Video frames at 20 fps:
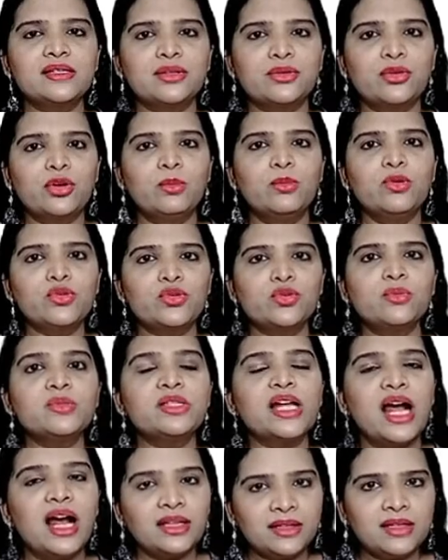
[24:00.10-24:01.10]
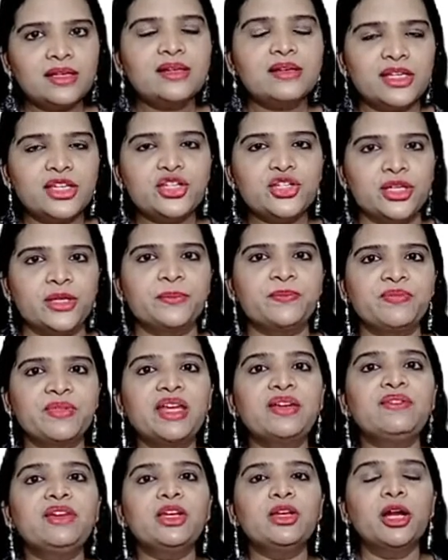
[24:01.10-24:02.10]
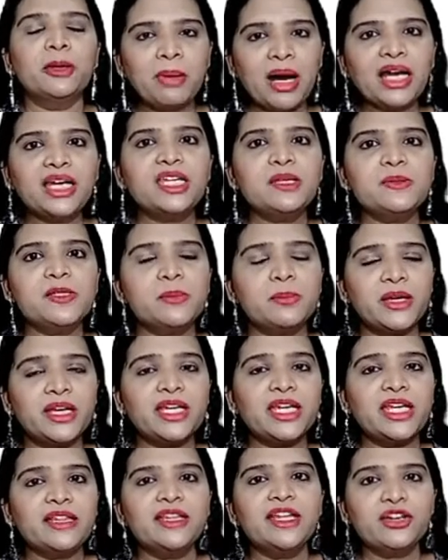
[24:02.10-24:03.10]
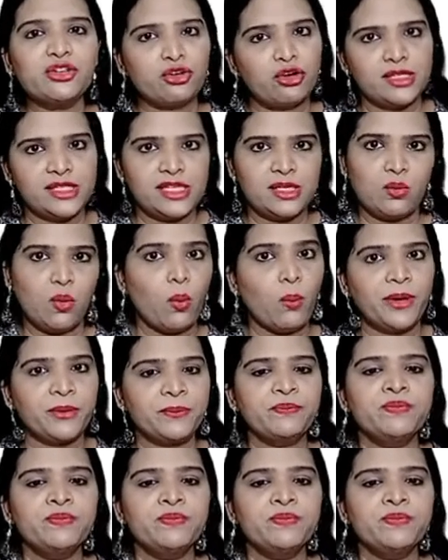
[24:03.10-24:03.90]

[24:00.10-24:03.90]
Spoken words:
chromosome's other region. They will not participate in the crossing over.